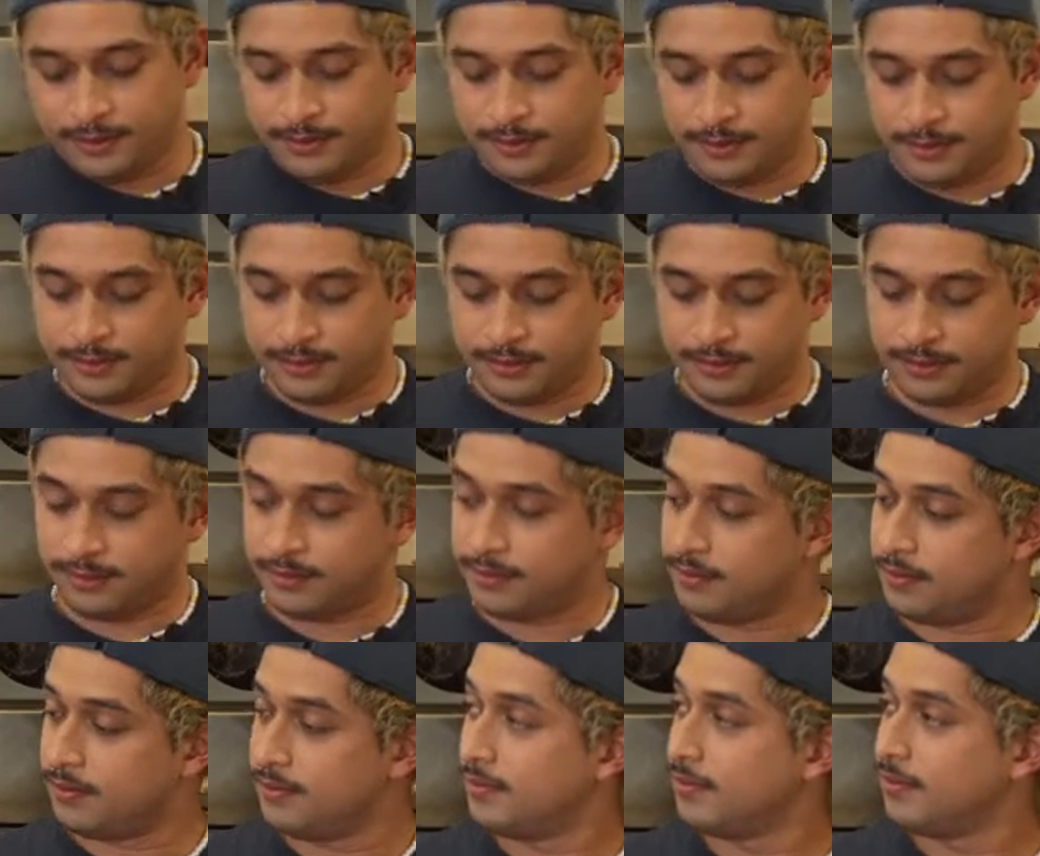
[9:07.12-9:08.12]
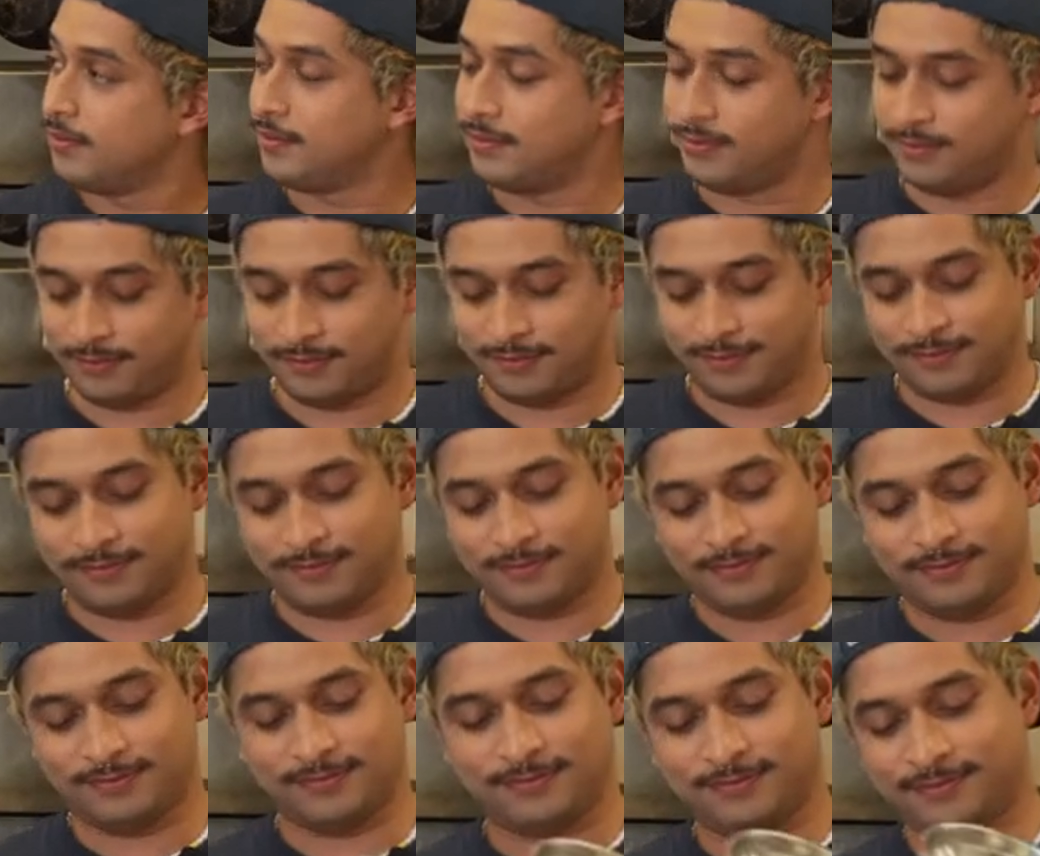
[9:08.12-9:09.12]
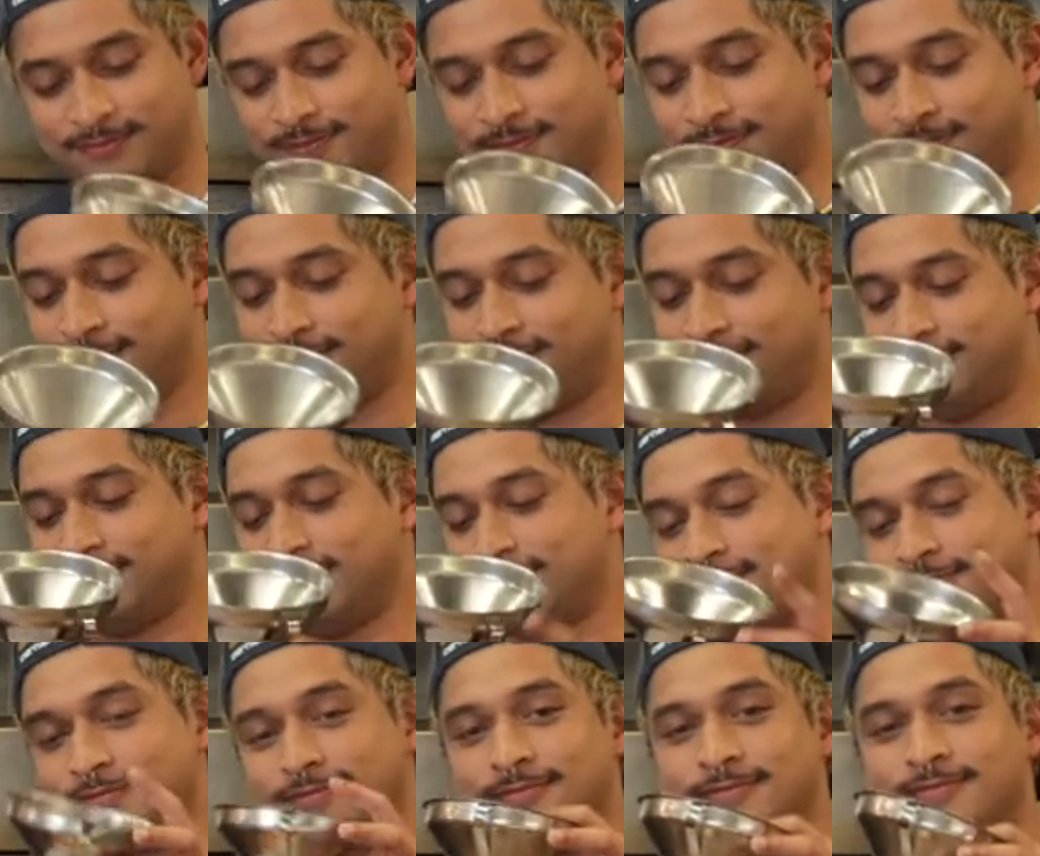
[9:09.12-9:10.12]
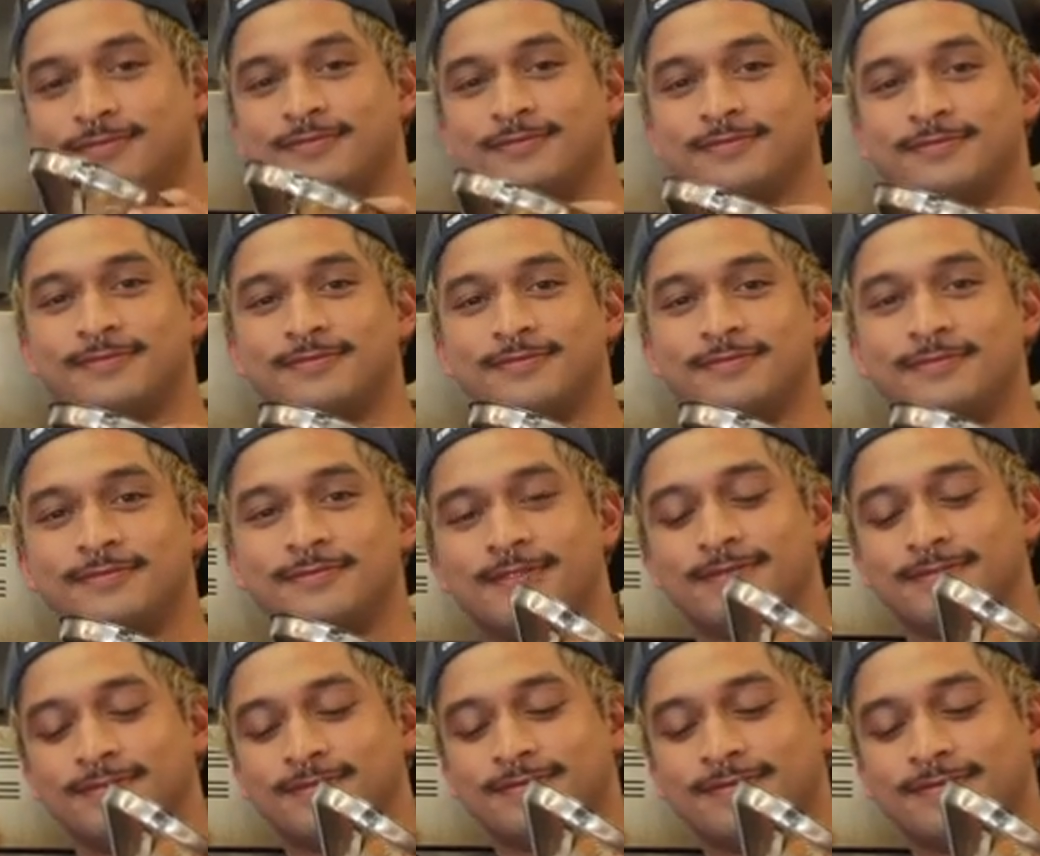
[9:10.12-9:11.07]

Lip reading: The person shown says nothing.